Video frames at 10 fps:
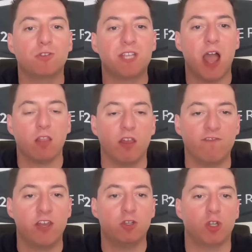
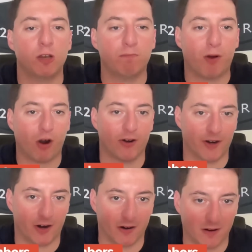television
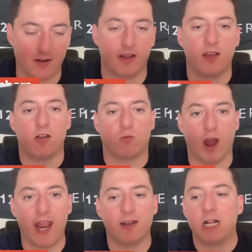partner,
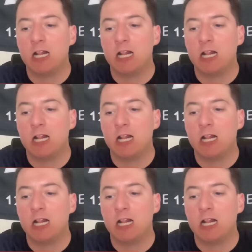right?